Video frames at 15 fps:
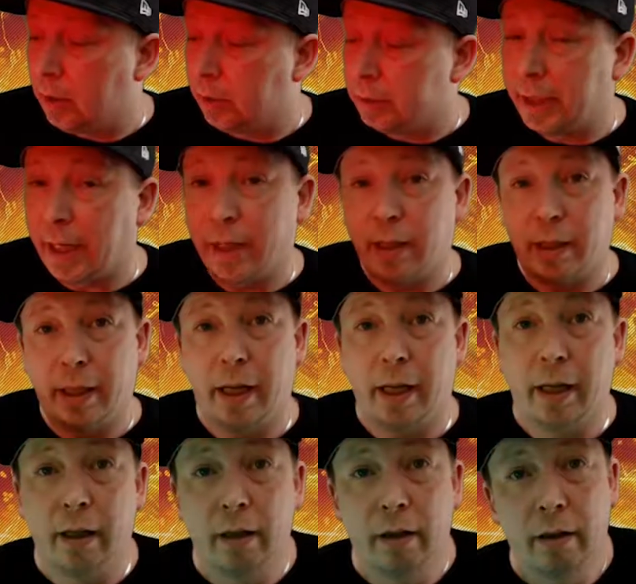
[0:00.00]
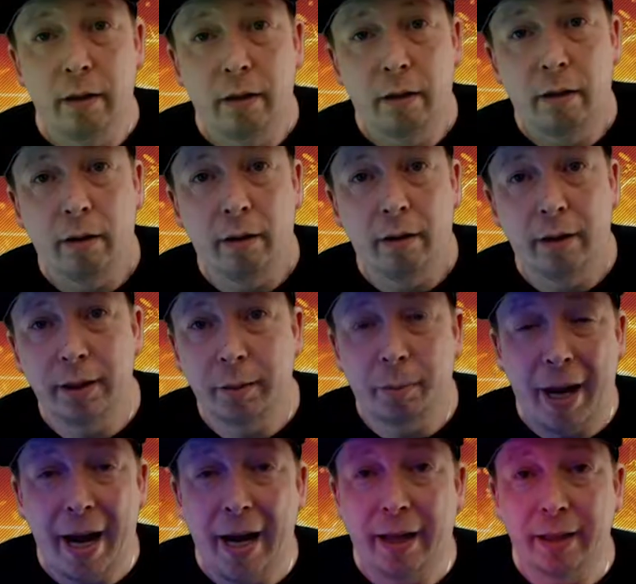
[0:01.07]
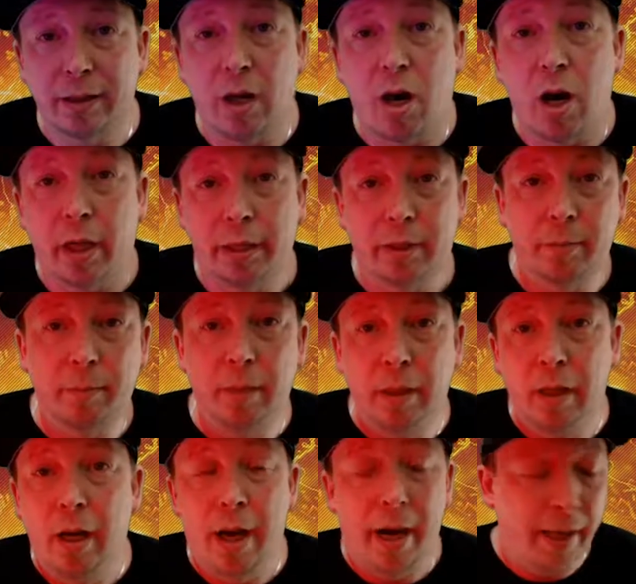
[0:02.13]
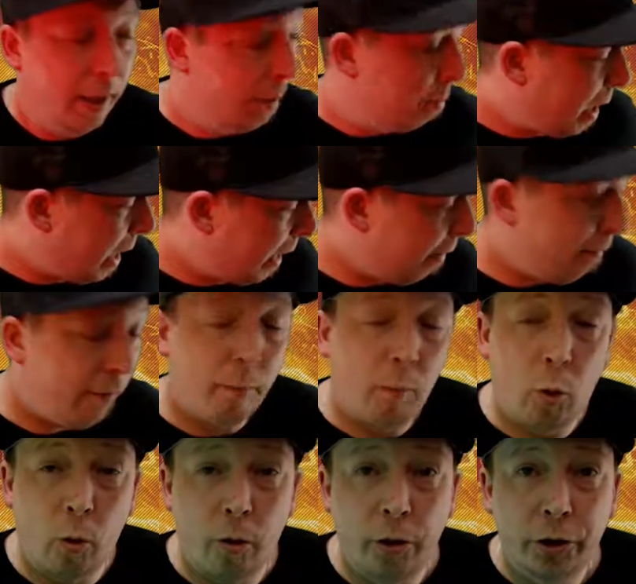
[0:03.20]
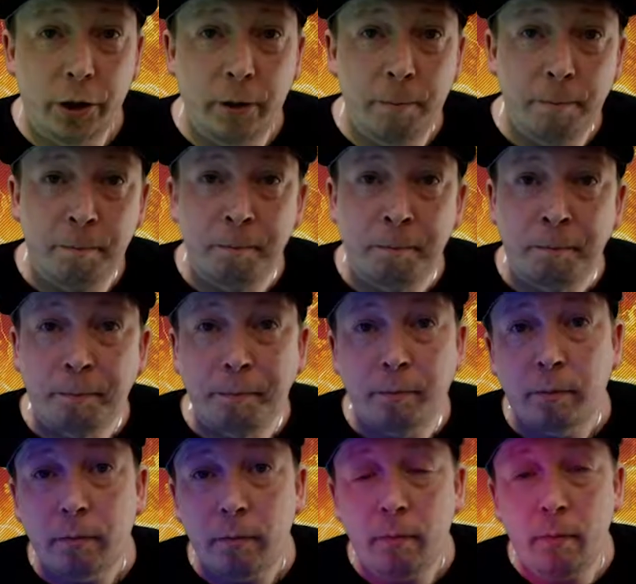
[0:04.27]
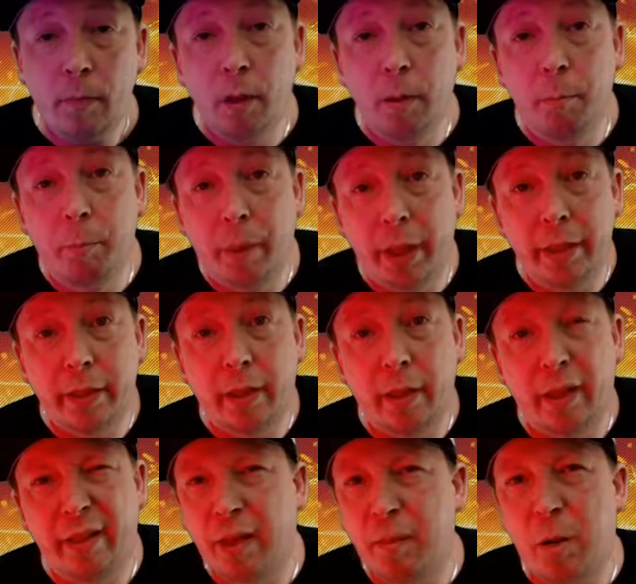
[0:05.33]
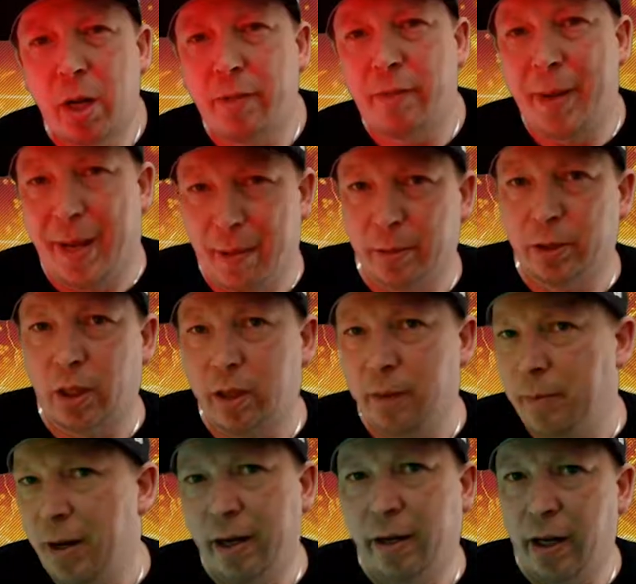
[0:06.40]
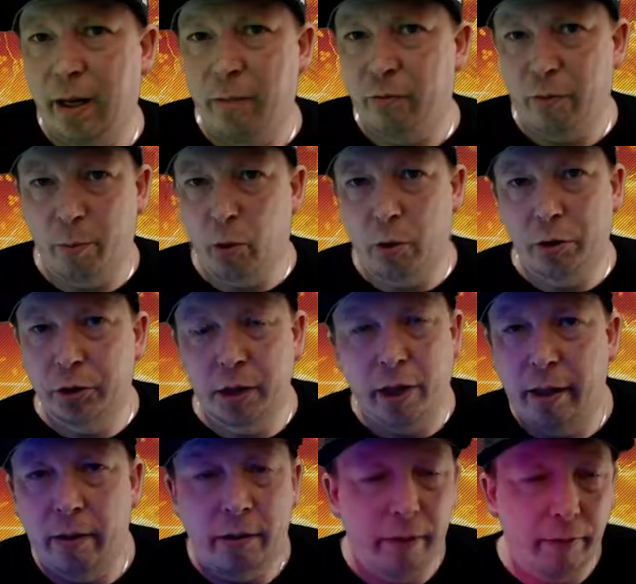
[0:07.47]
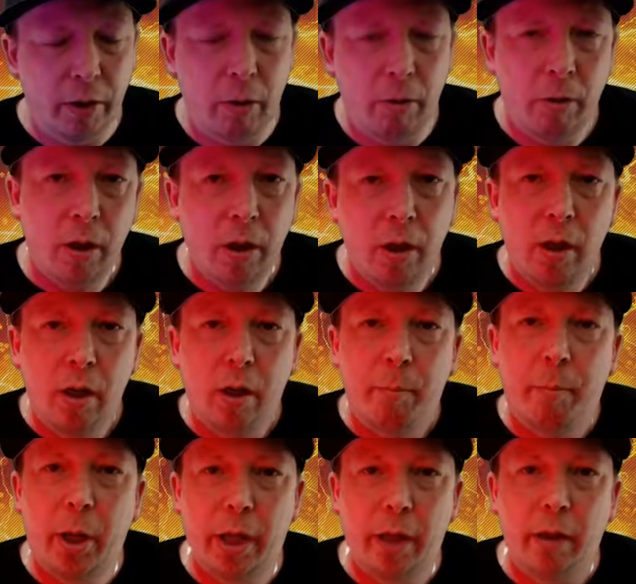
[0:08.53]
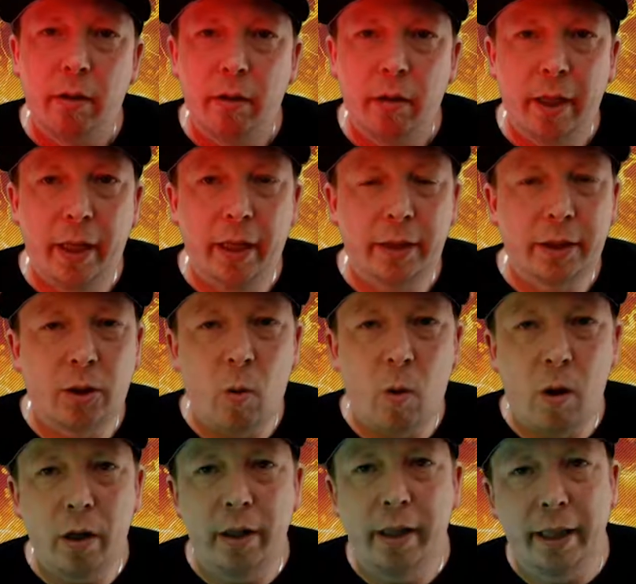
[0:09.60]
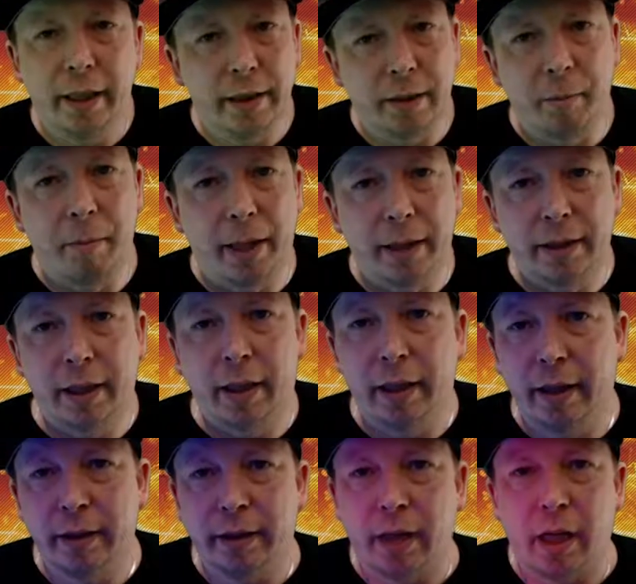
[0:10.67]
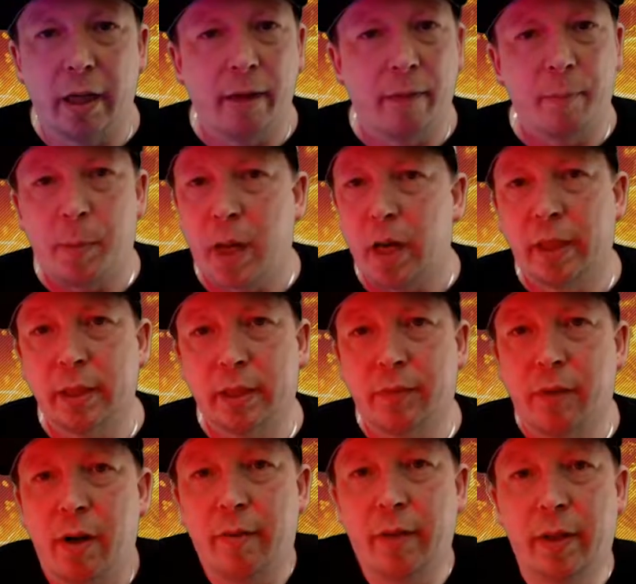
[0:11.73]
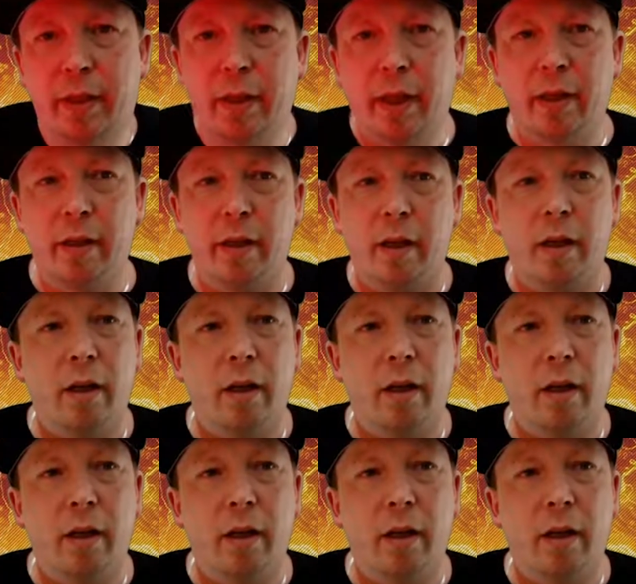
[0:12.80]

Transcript: Secondly, this bag is awesome. I didn't buy it from Origin, but I think I bought it from Amazon. It might have came from Origin. I don't even know. But its quality is amazing. It's got enough pockets for everything.